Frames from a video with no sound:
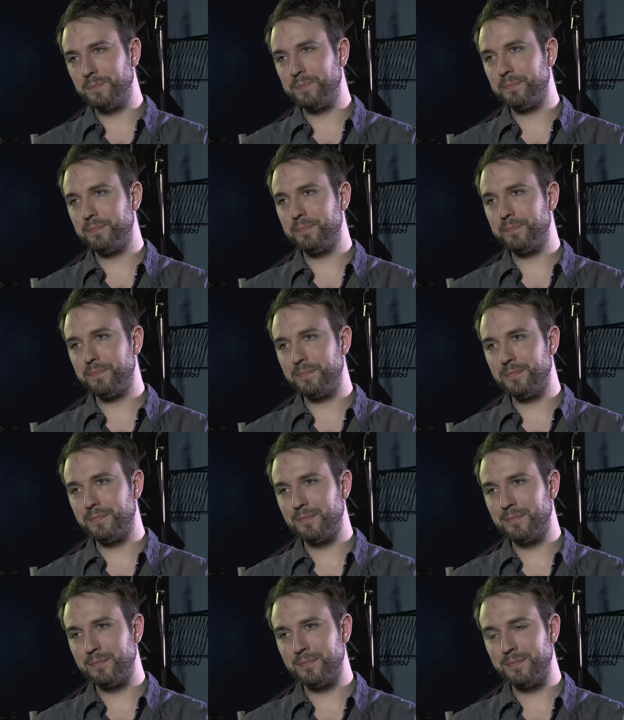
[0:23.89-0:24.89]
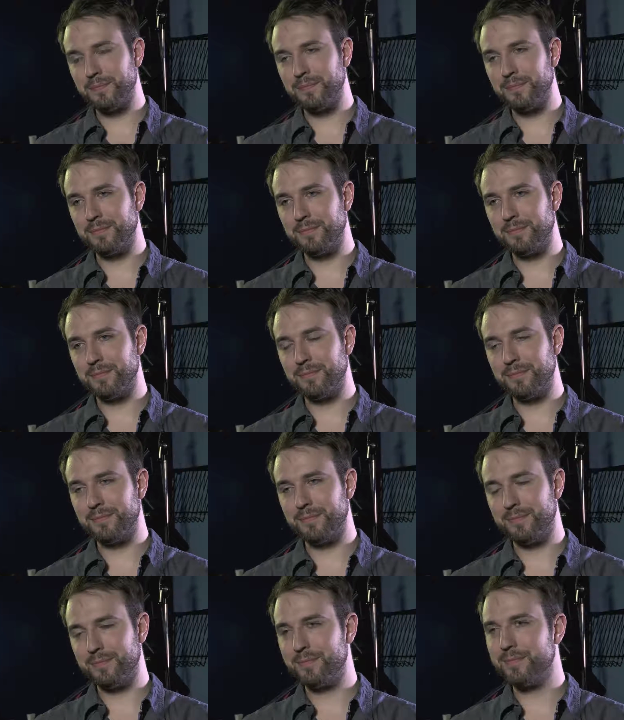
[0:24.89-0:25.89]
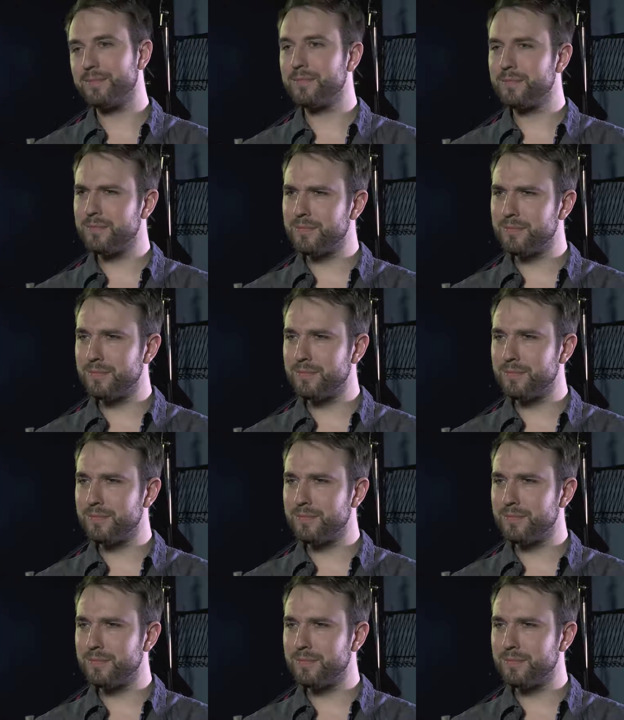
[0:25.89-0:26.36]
Nobody speaks.